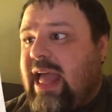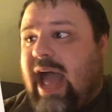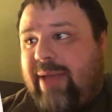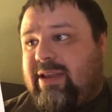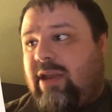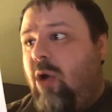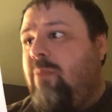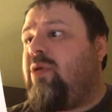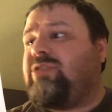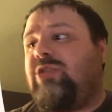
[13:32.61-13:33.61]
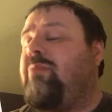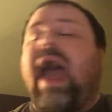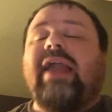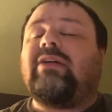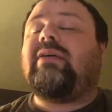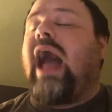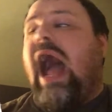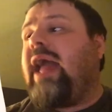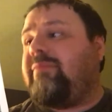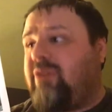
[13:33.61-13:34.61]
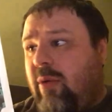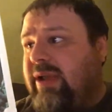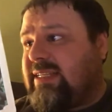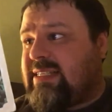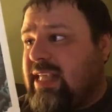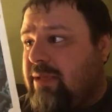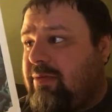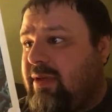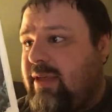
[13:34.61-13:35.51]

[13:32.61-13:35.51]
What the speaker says: I'm in no mood to do battle. I'm going to sleep.